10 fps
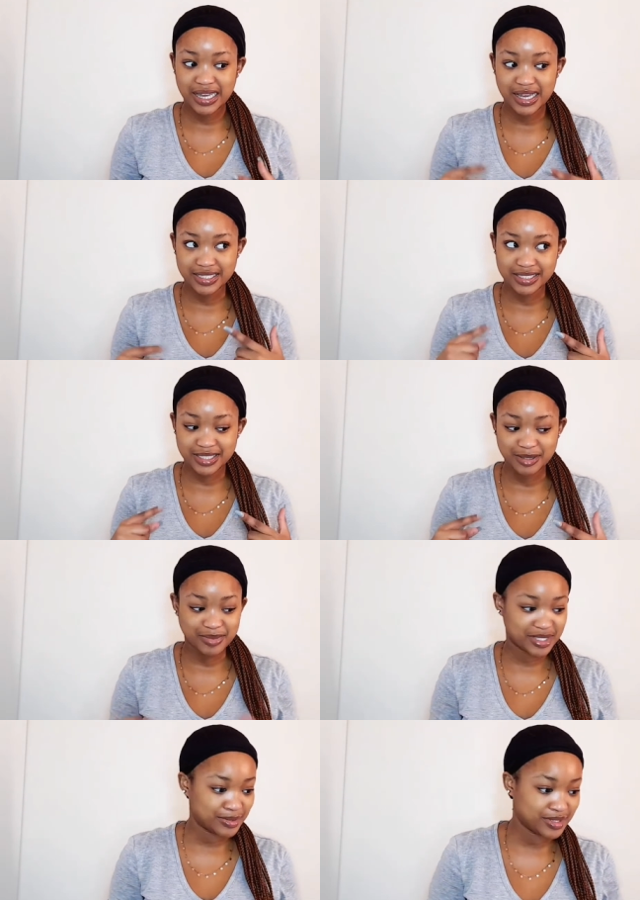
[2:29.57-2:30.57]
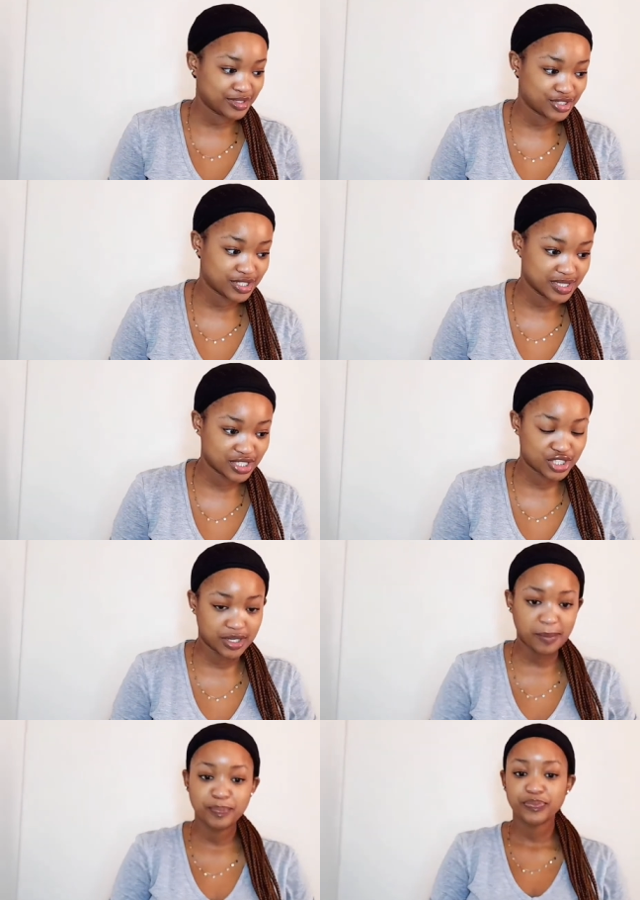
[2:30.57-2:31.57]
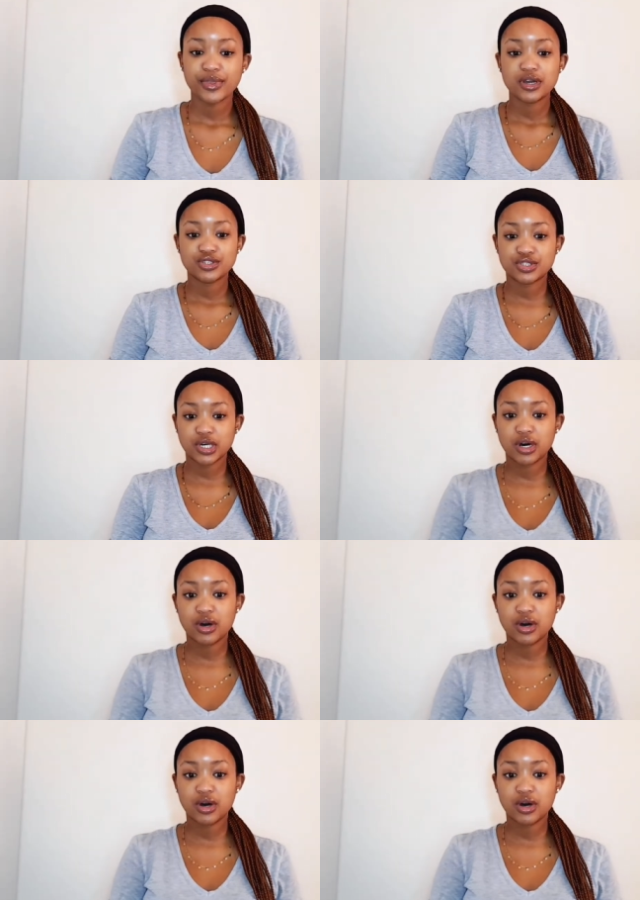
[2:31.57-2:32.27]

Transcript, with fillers: I just hope I do a little transition. So